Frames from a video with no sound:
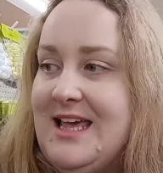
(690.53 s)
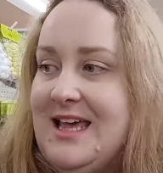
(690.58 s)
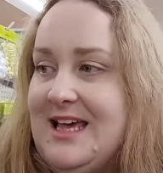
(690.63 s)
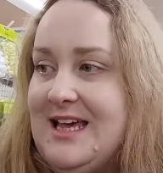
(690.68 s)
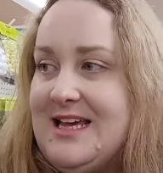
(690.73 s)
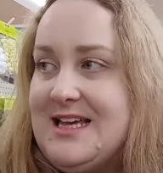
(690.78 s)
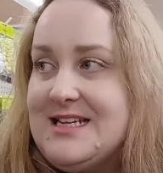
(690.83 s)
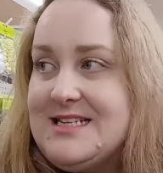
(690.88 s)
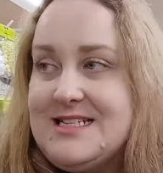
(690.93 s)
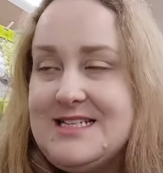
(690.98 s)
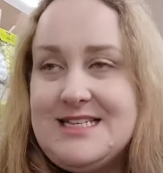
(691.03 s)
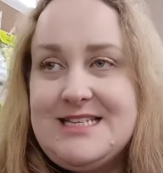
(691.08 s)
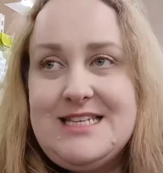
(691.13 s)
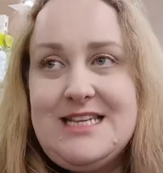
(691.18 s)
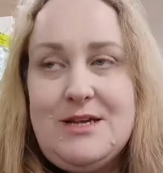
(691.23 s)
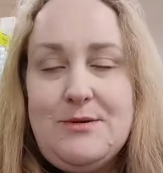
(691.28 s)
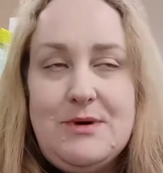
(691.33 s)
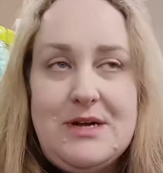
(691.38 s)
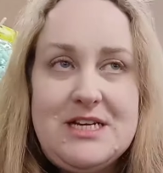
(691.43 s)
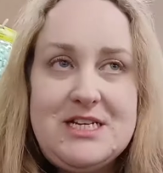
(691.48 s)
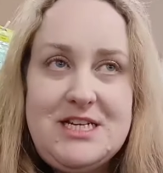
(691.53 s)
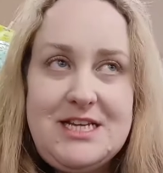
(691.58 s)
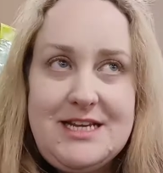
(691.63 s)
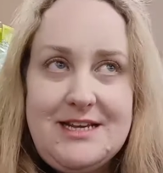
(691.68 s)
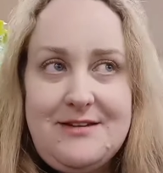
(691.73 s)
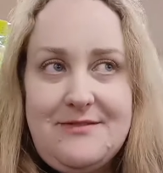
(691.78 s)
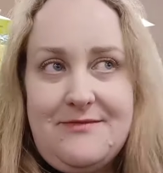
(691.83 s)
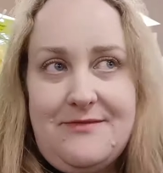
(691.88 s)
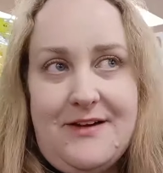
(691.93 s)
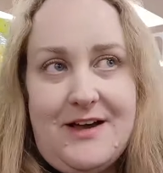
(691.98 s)
and see what she
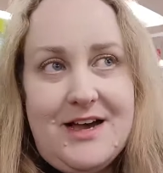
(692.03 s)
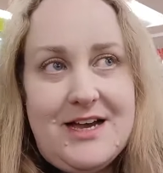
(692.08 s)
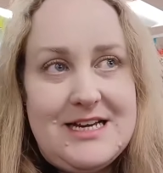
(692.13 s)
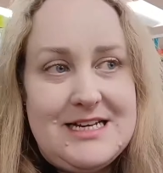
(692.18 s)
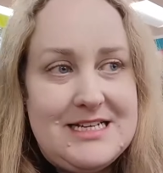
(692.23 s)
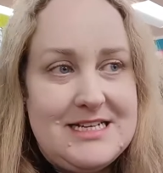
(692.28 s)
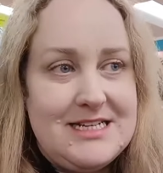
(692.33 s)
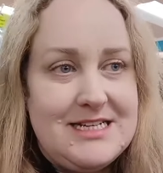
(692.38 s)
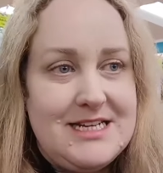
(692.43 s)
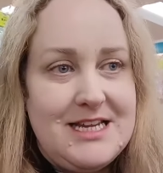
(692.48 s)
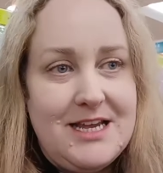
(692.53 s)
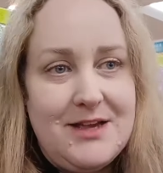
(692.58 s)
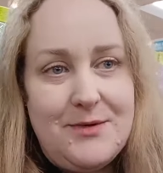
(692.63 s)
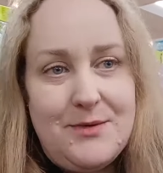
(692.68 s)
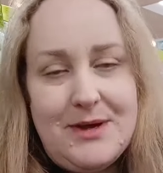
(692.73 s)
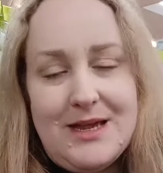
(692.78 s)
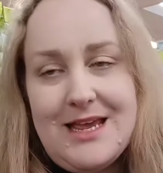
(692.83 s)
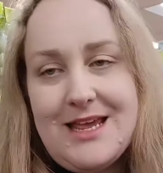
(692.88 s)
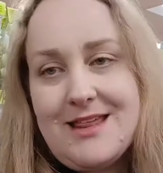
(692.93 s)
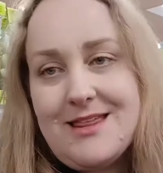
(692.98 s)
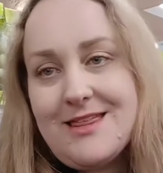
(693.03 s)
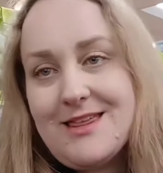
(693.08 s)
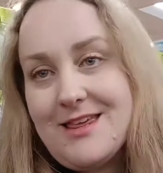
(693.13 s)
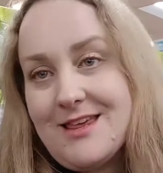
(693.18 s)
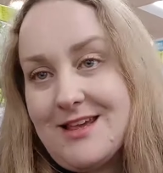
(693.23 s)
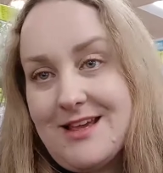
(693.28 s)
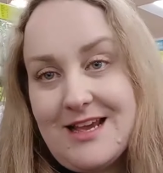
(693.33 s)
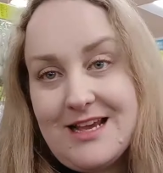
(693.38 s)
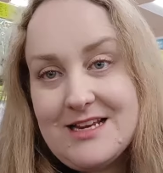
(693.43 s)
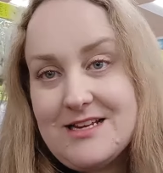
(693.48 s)
could find with
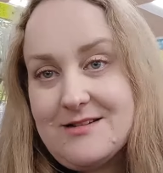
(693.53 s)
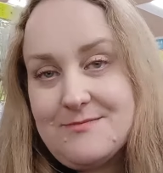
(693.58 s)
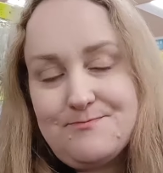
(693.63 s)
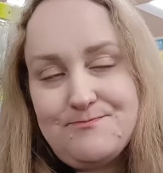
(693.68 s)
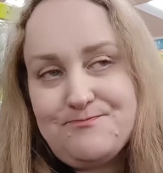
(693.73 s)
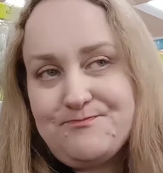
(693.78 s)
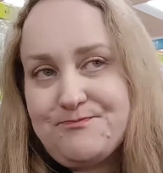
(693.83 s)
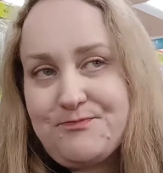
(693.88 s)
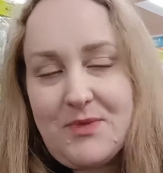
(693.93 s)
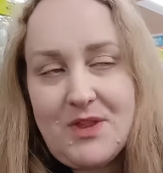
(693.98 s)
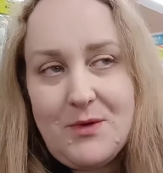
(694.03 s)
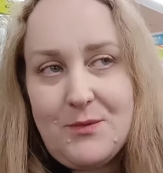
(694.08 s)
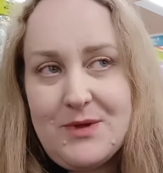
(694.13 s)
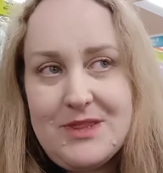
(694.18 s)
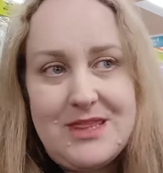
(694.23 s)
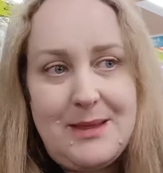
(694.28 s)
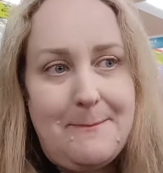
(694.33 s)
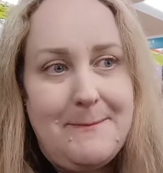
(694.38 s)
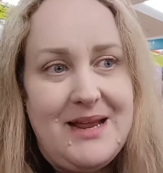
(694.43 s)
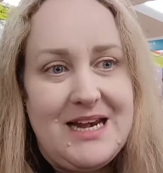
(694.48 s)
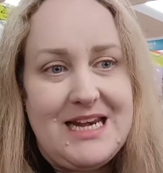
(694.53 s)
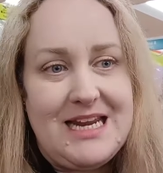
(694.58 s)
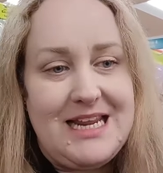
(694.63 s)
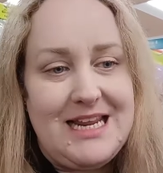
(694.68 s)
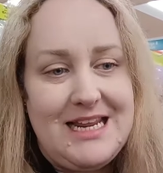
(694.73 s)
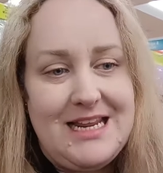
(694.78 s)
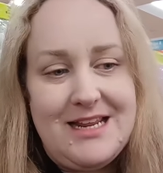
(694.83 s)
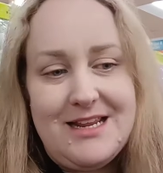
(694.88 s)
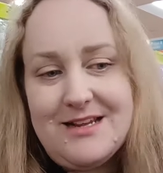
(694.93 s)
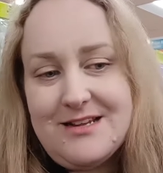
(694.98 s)
the
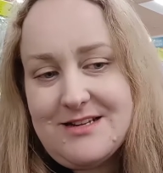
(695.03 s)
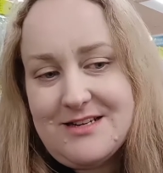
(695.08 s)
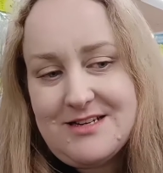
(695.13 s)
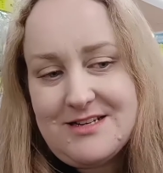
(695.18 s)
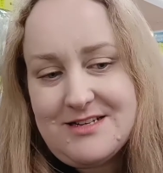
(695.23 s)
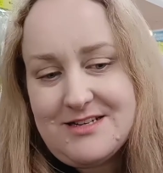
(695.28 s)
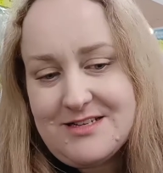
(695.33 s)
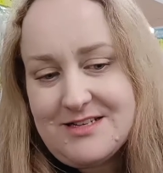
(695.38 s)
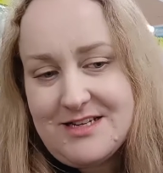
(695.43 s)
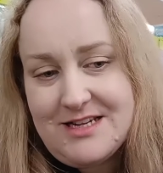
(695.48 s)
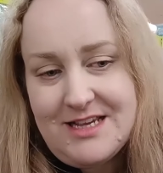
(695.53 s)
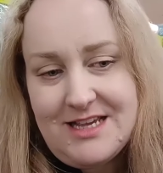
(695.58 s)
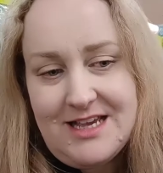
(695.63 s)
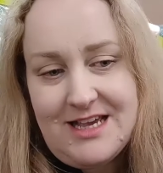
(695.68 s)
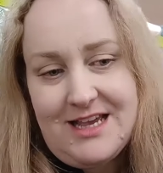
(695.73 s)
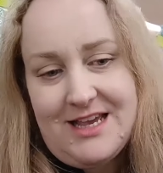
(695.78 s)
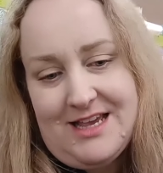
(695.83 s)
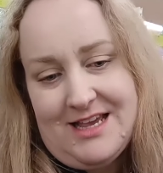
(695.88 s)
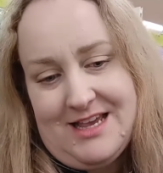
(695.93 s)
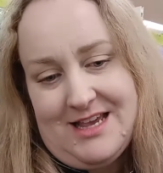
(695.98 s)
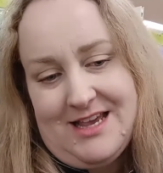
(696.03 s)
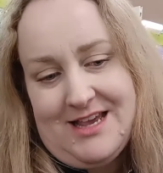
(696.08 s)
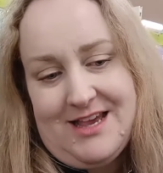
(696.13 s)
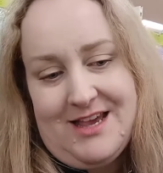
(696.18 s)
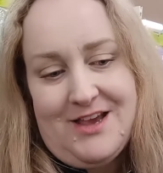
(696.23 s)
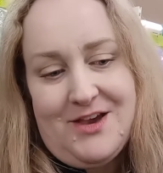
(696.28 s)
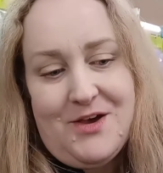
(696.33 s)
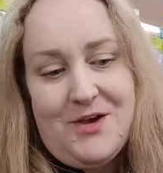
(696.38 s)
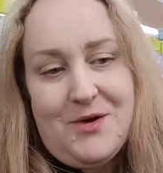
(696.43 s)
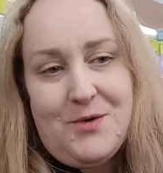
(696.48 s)
money and
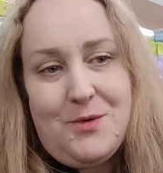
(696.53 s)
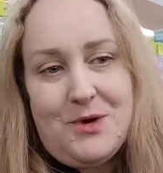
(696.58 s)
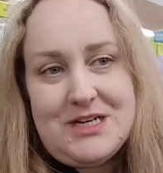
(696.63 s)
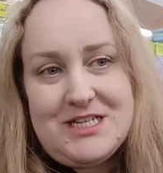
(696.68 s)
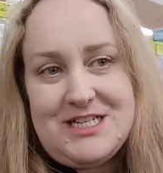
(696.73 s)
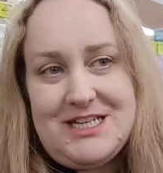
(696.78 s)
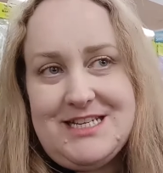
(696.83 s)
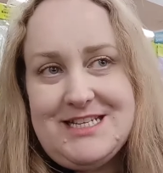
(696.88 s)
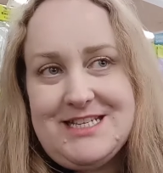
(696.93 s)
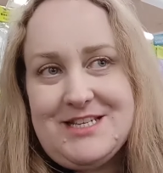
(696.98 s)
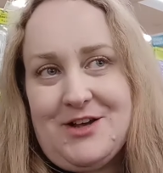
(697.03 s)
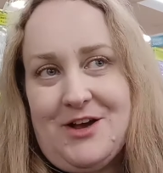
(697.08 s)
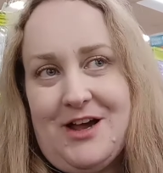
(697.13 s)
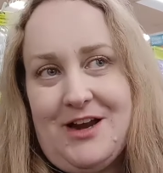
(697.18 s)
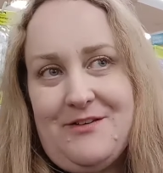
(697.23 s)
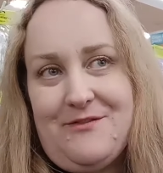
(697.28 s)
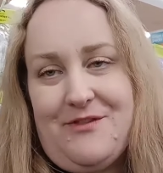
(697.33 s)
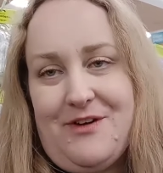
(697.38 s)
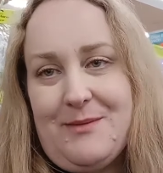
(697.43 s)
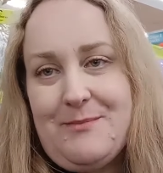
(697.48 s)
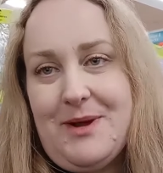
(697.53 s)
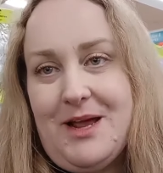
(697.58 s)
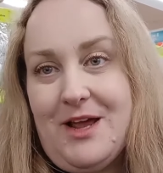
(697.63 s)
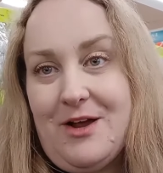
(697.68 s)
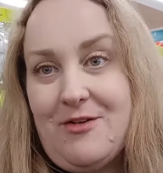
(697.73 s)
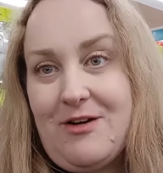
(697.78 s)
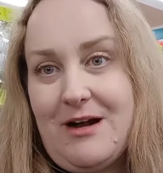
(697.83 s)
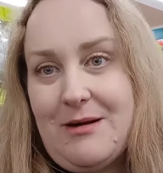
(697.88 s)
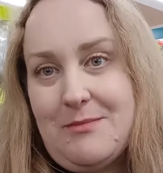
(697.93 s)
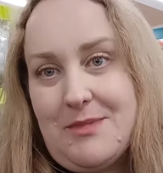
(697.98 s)
what she's gotten from her
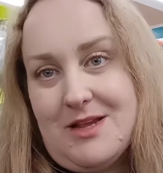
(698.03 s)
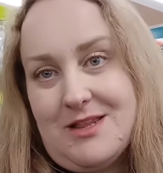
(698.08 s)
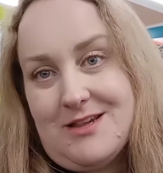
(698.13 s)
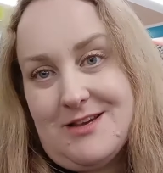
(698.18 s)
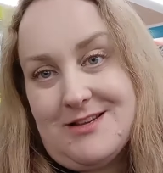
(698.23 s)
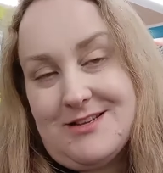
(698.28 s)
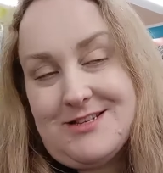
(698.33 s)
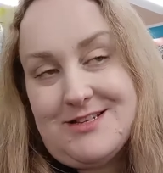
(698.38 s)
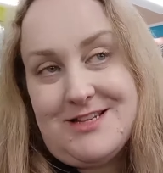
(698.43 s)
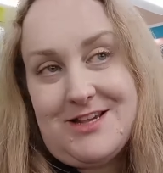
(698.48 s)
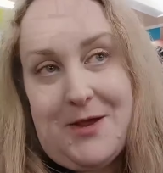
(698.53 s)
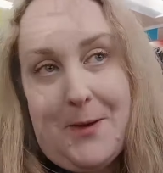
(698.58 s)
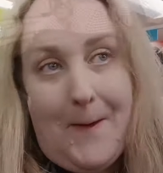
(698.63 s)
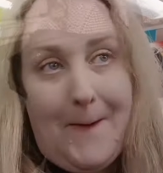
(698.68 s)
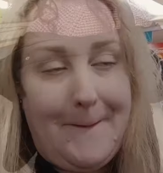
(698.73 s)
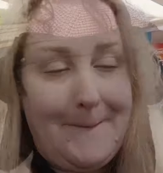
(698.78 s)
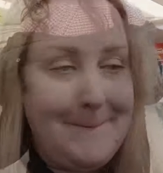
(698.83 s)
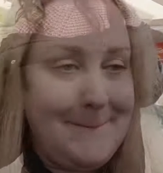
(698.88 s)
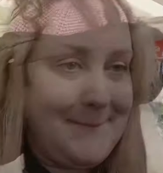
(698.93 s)
grandmother. So